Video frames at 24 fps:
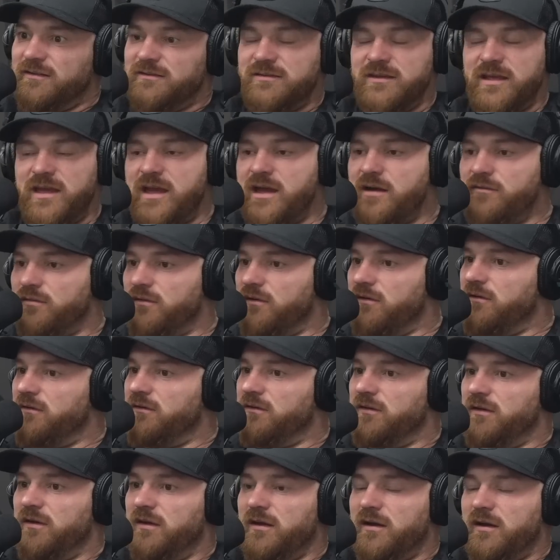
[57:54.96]
Never.
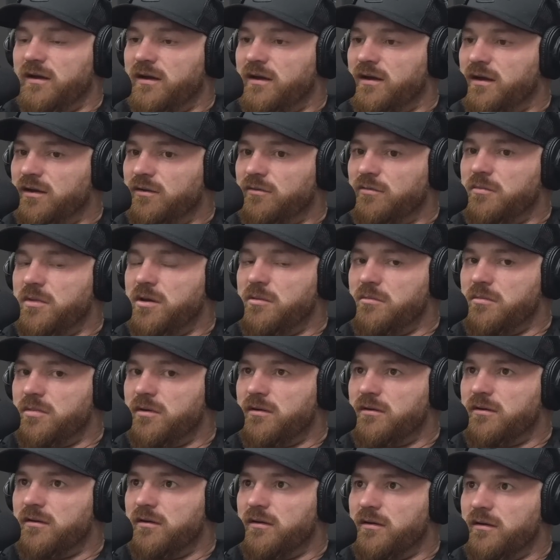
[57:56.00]
I
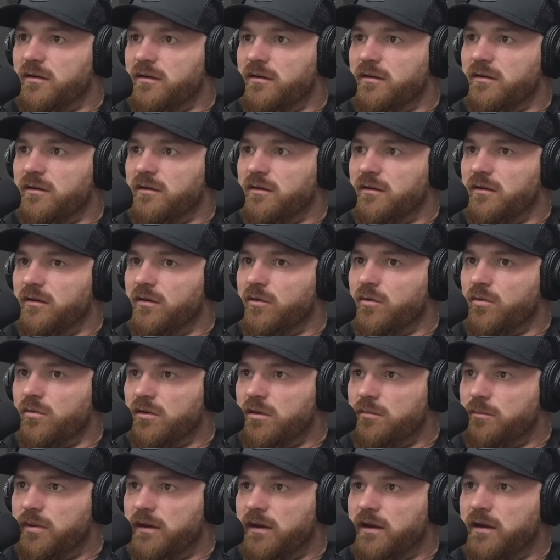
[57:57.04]
remember
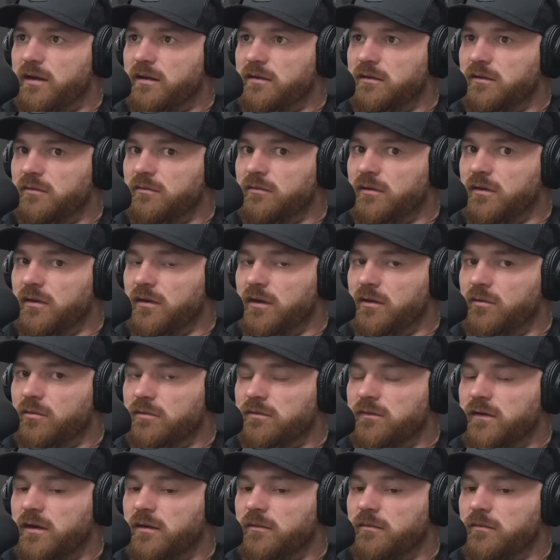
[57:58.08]
going to bed, and you were like,
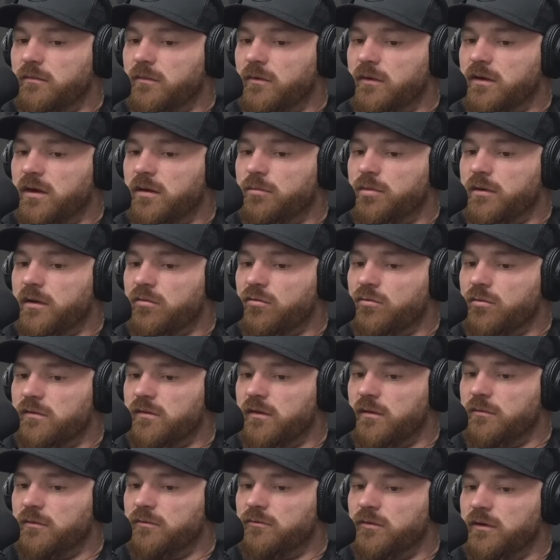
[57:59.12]
what time? Okay, Branch, what
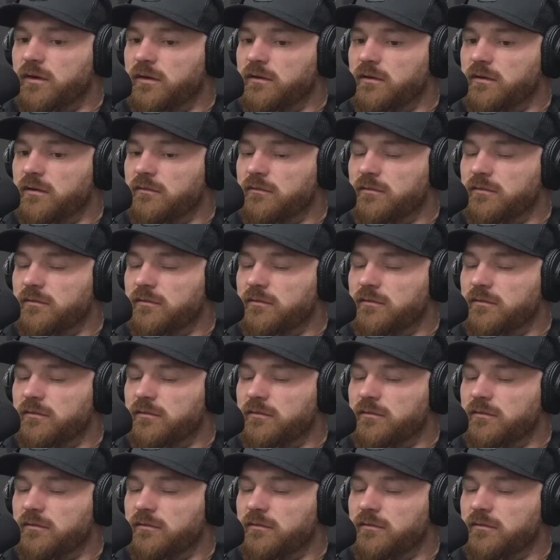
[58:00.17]
time we're training?